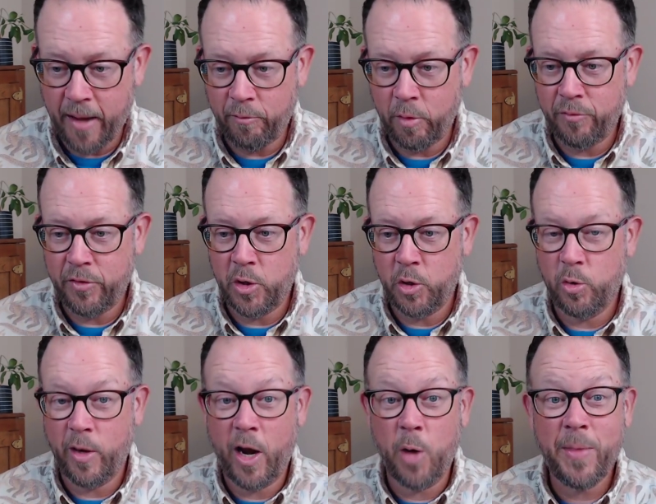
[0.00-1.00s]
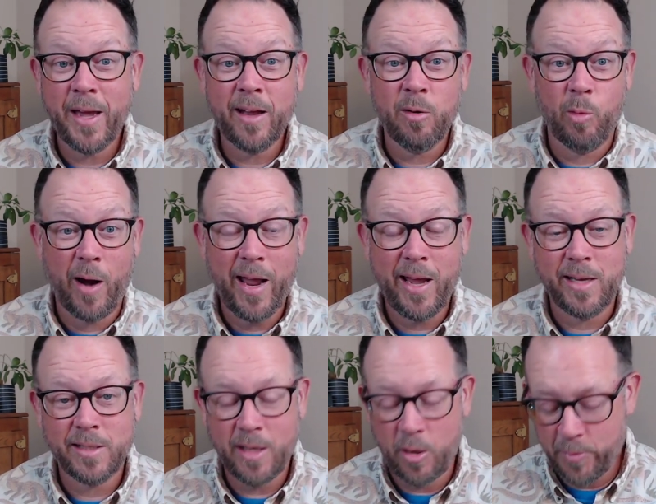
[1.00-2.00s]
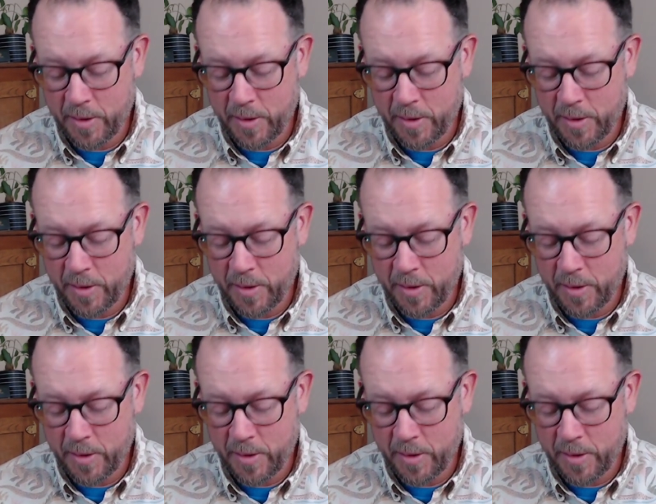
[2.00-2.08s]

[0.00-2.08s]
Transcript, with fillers: review, and I hope they get a raise. I hope the